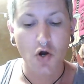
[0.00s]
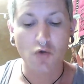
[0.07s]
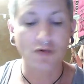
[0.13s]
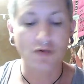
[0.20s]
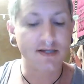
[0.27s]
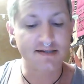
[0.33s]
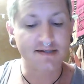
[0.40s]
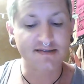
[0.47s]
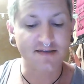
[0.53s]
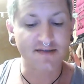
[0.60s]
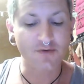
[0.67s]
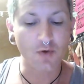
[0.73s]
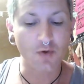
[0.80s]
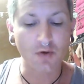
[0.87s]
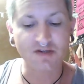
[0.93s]
written to
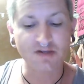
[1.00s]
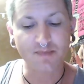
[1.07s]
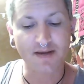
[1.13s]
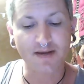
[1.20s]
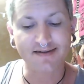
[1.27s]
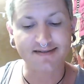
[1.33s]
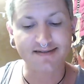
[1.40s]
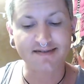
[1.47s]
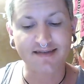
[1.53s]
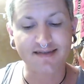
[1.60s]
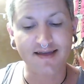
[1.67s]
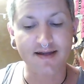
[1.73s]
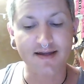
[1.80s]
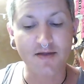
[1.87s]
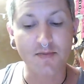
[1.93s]
several correspondents and